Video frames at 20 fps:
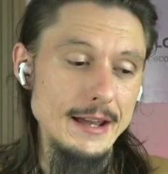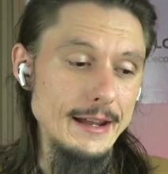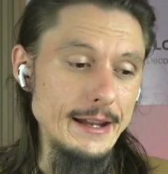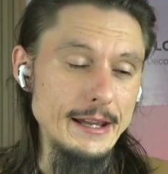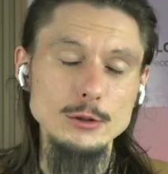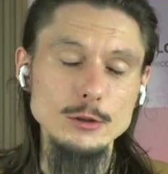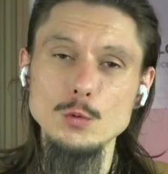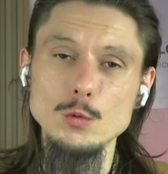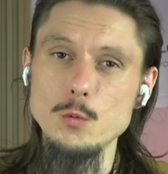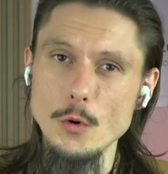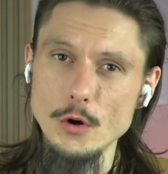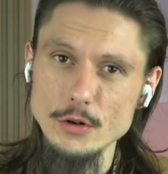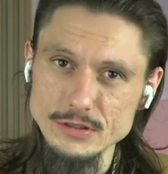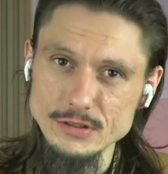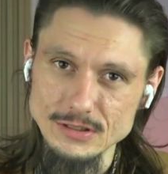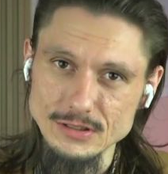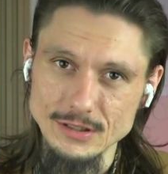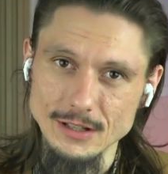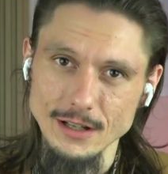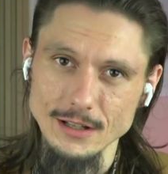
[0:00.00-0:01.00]
And
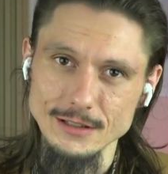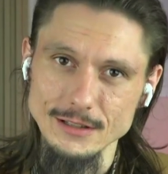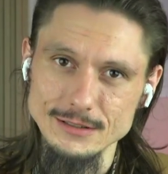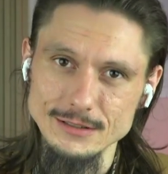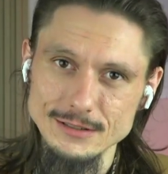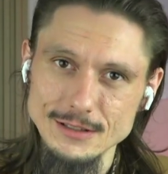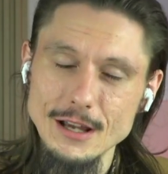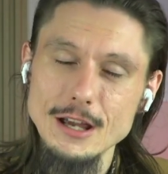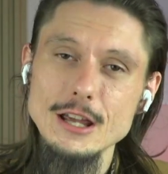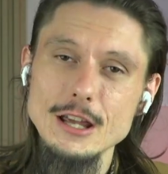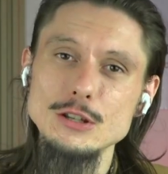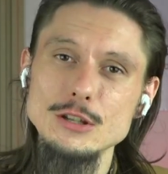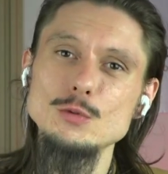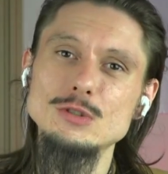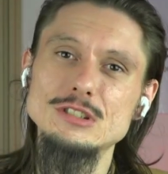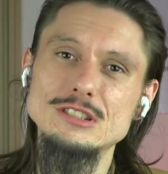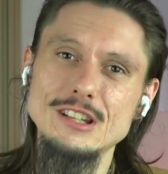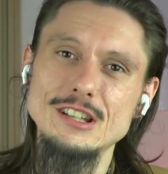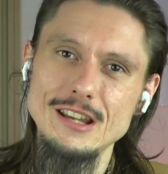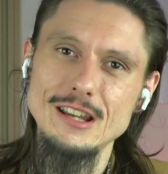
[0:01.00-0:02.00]
worst case, you
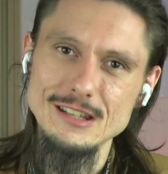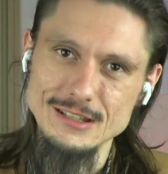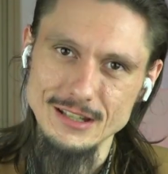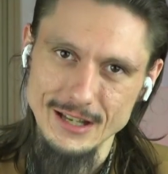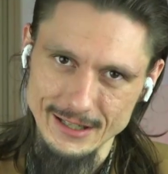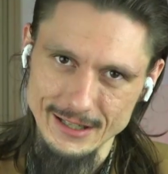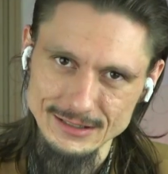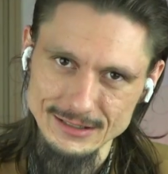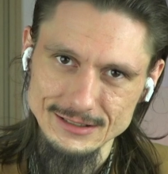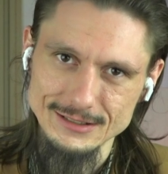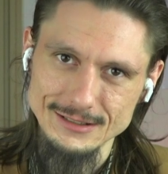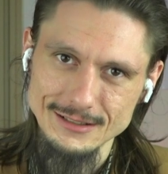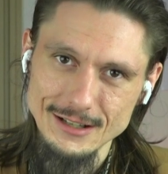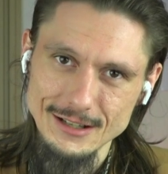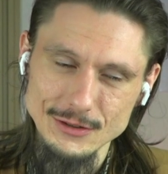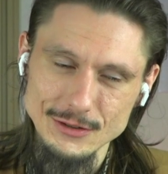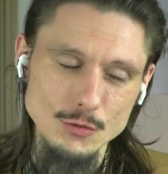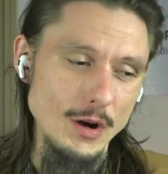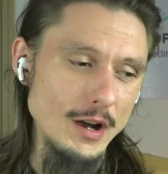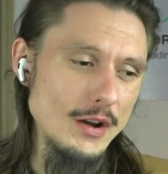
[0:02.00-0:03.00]
say yes,
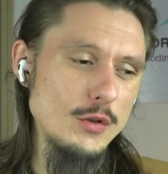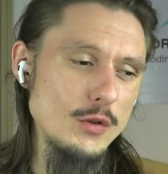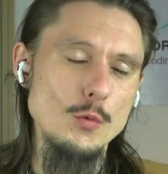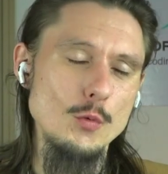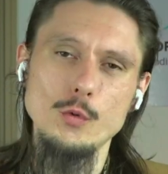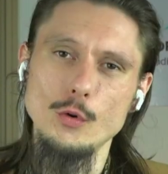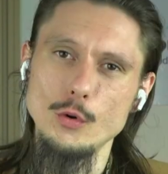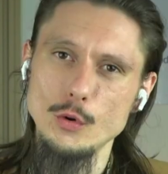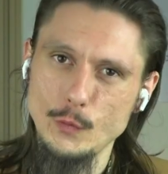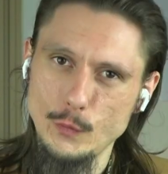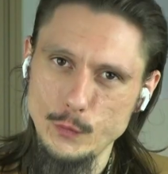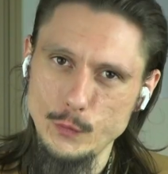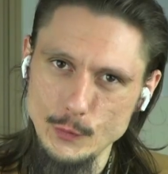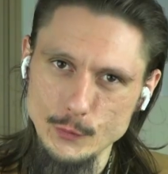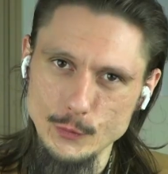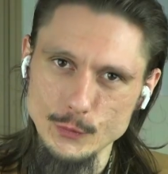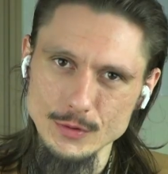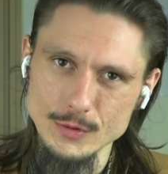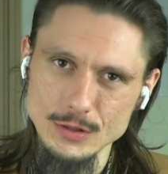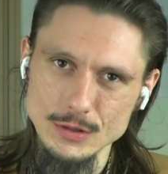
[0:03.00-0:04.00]
you either work for
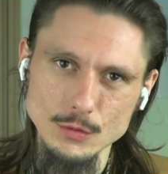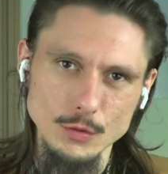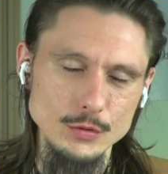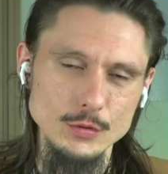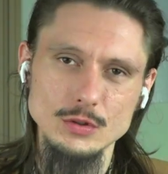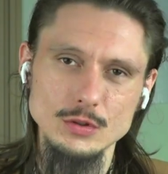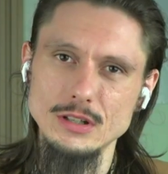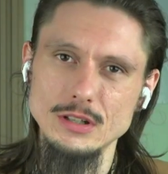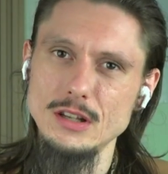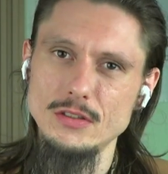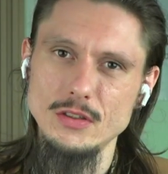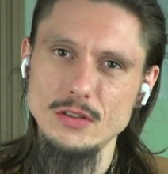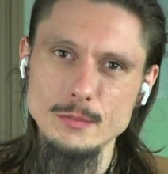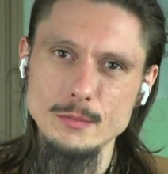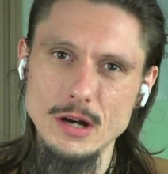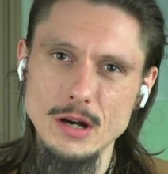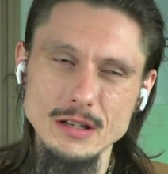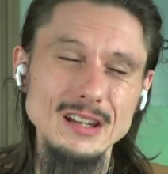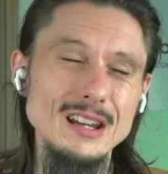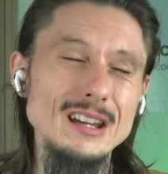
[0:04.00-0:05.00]
free or you take their
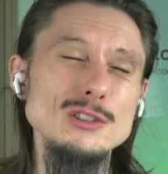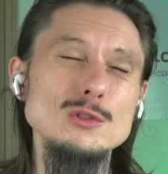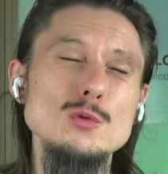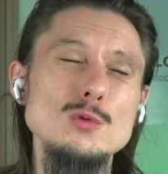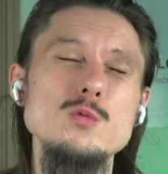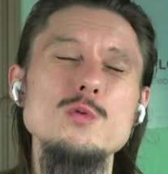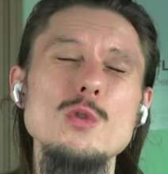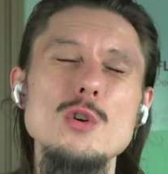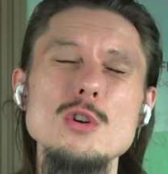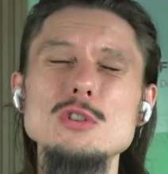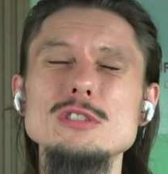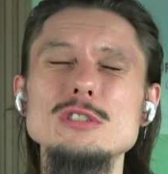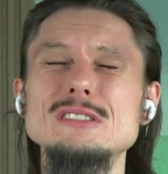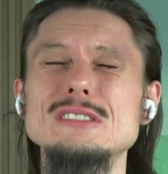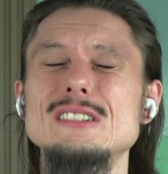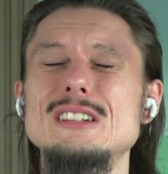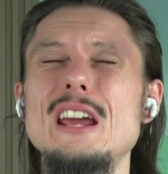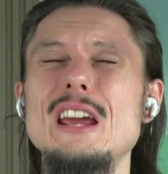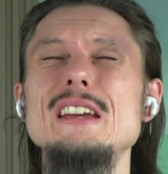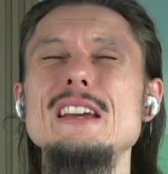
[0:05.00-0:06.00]
money, and
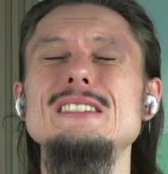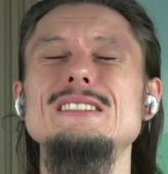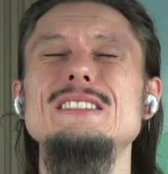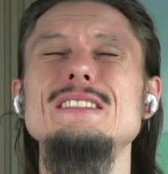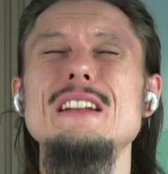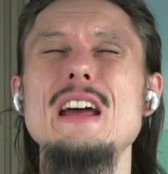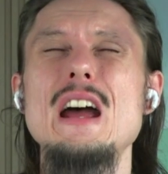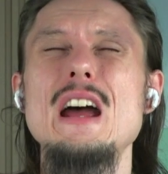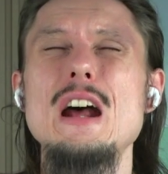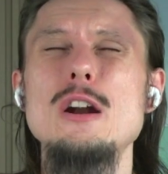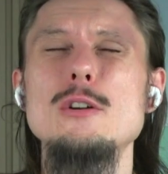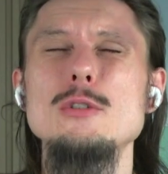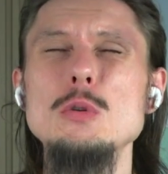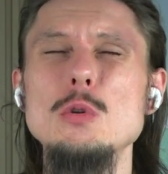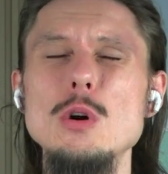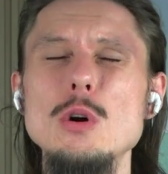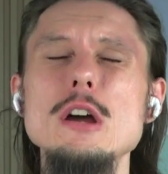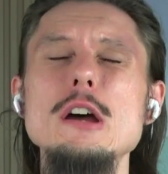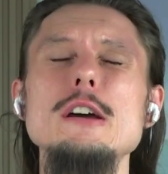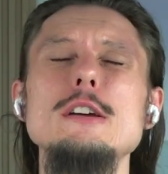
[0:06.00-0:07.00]
worst case
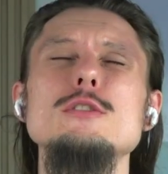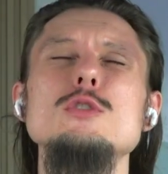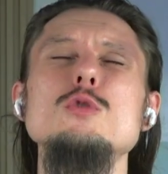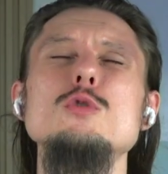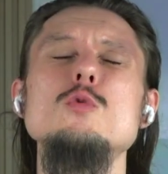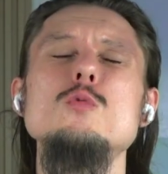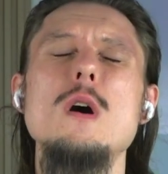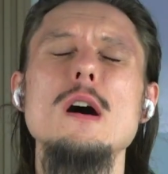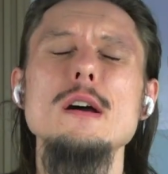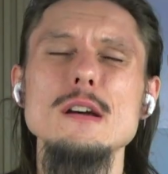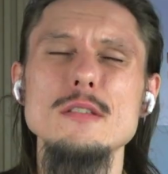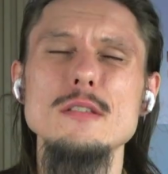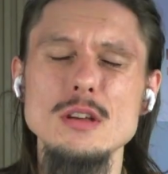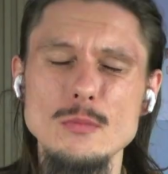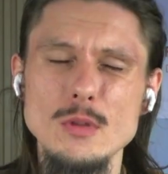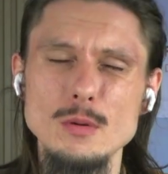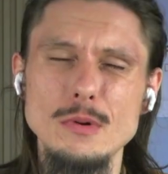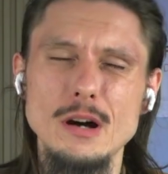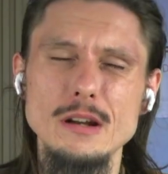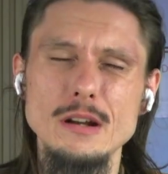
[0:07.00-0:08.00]
scenario, you wire them
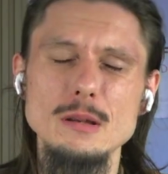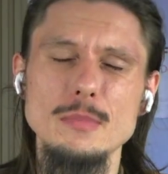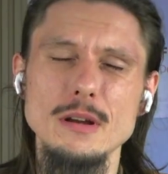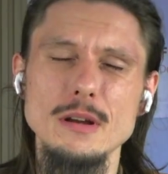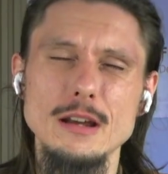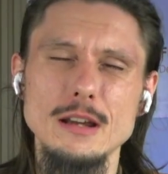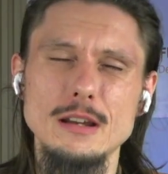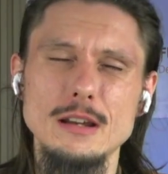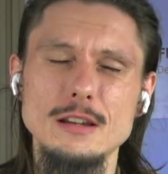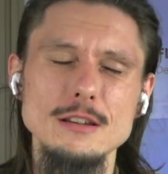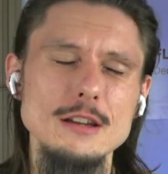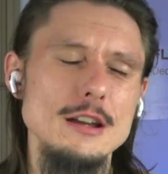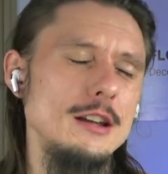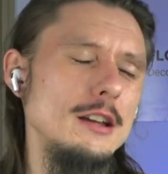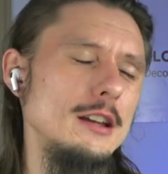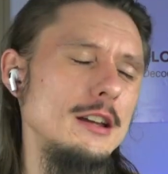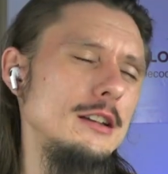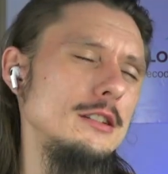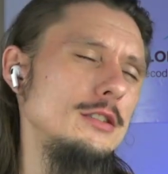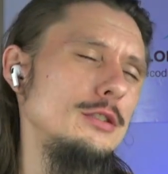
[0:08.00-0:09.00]
the money back
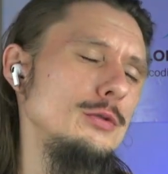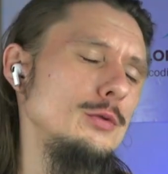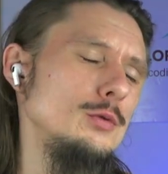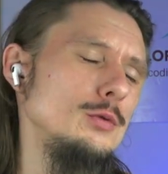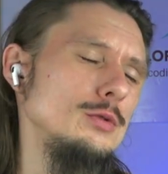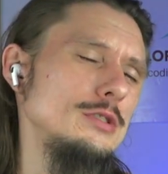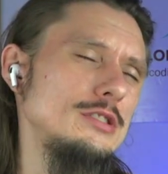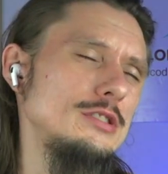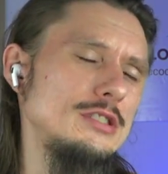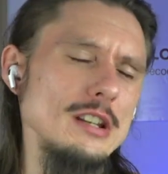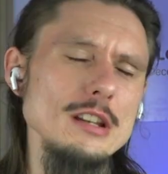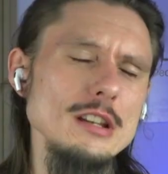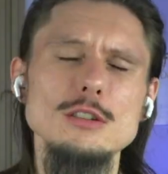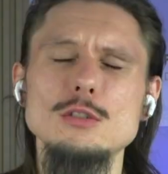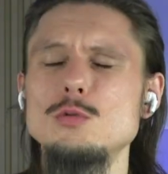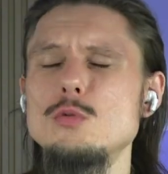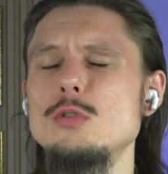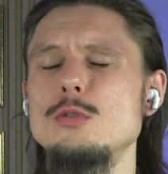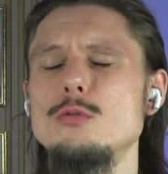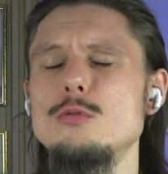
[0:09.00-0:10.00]
and you sink it
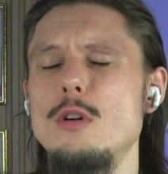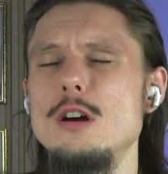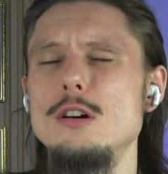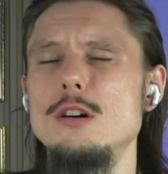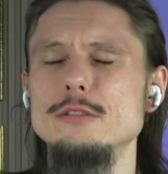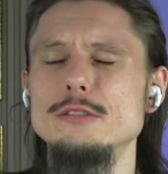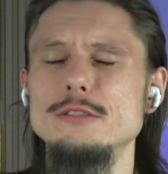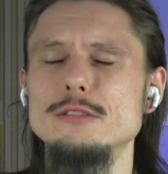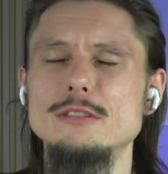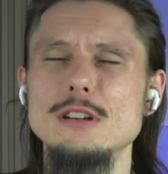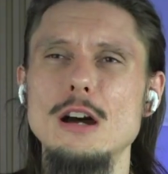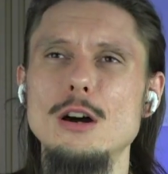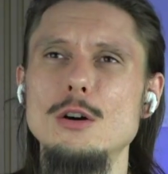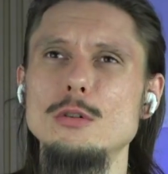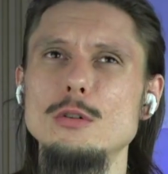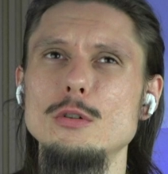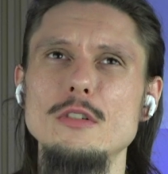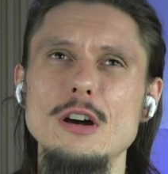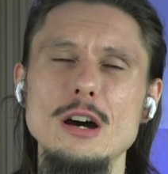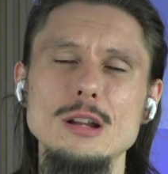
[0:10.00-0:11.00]
to the ground
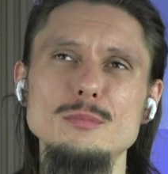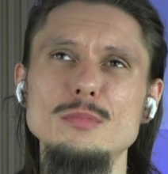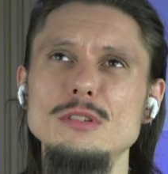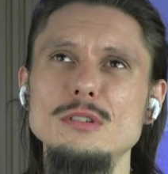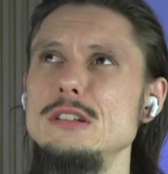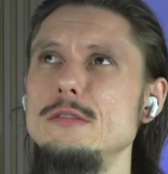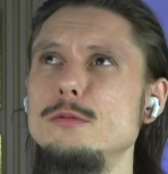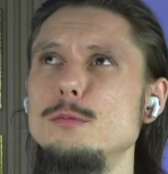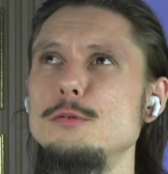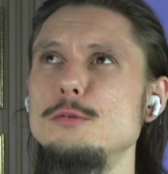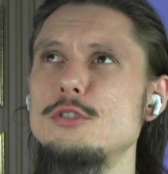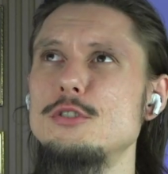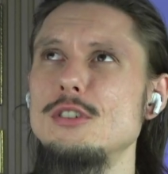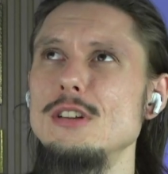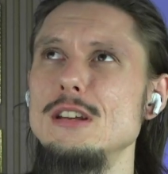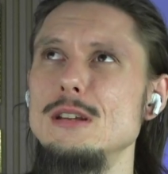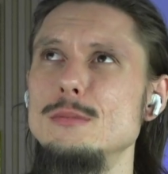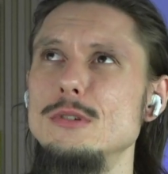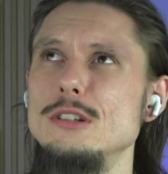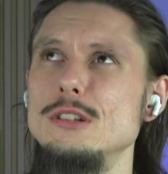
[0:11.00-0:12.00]
out of unbelievable
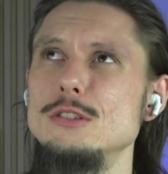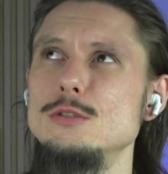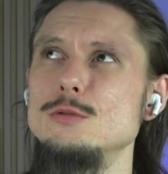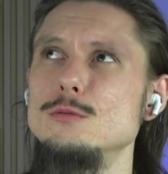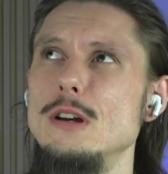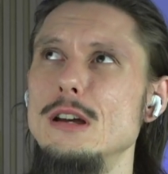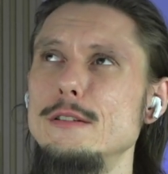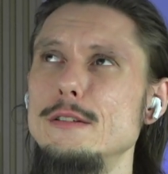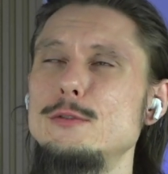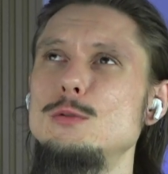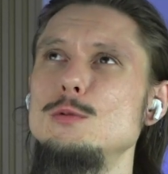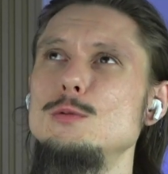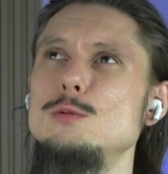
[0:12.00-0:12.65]
shame, and you have to